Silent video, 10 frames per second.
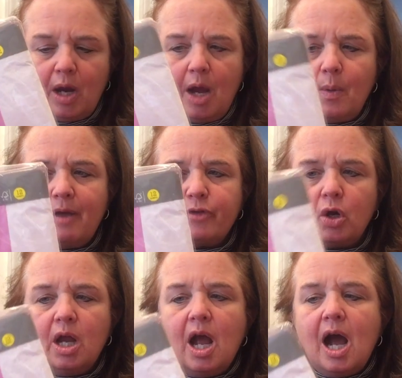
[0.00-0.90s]

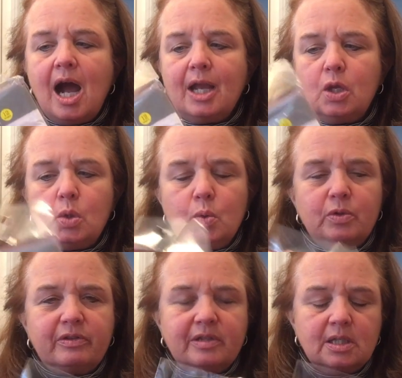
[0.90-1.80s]
However, I
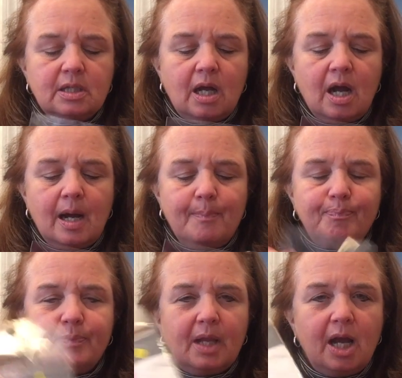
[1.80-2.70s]
use
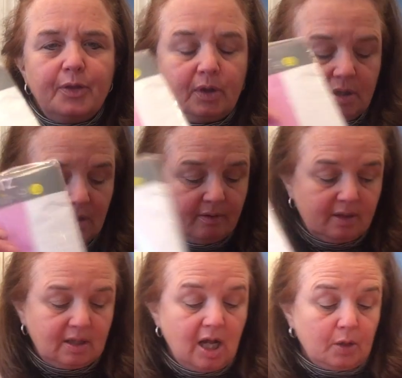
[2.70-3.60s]
um, other
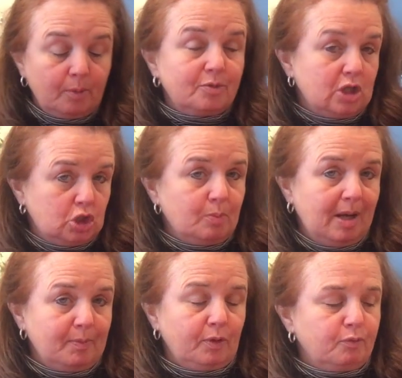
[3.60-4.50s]
color tissue
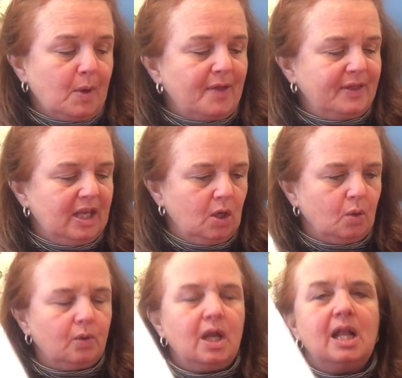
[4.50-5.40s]
paper throughout the year.